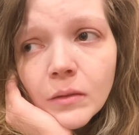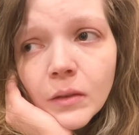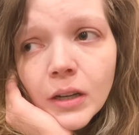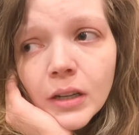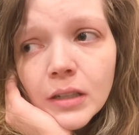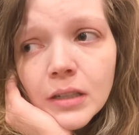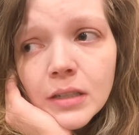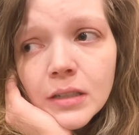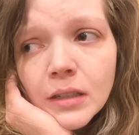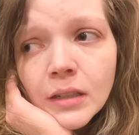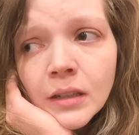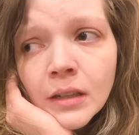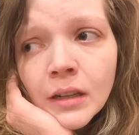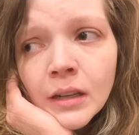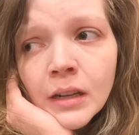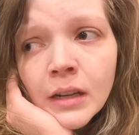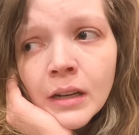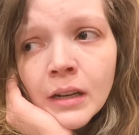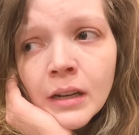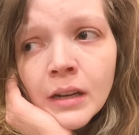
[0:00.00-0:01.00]
worse.
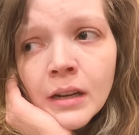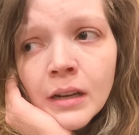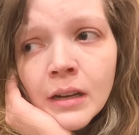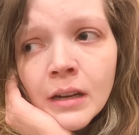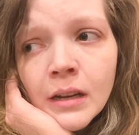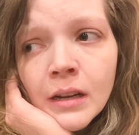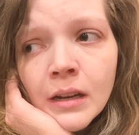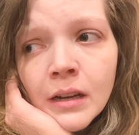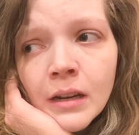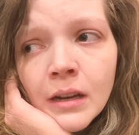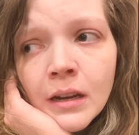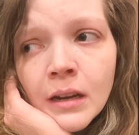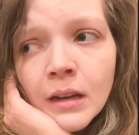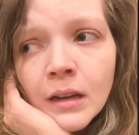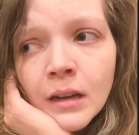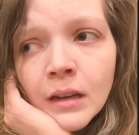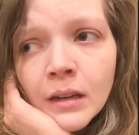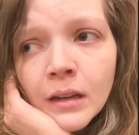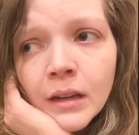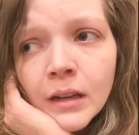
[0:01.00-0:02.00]

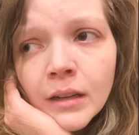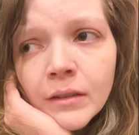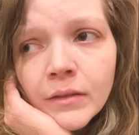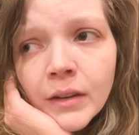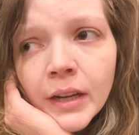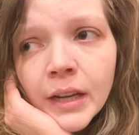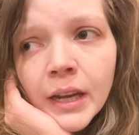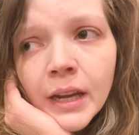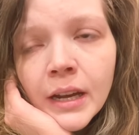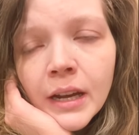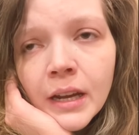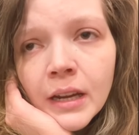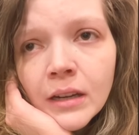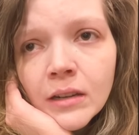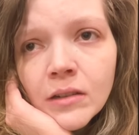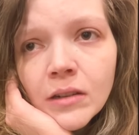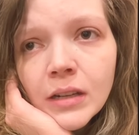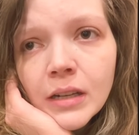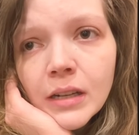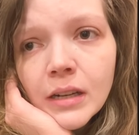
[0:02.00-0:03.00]
And if I can't
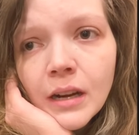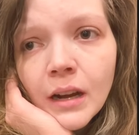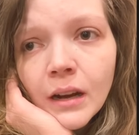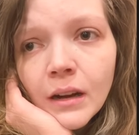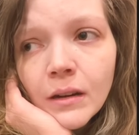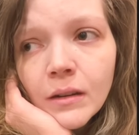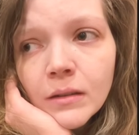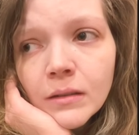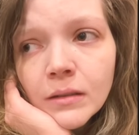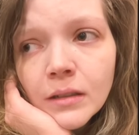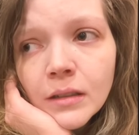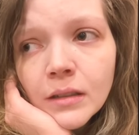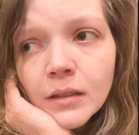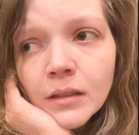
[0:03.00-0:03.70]
handle it now,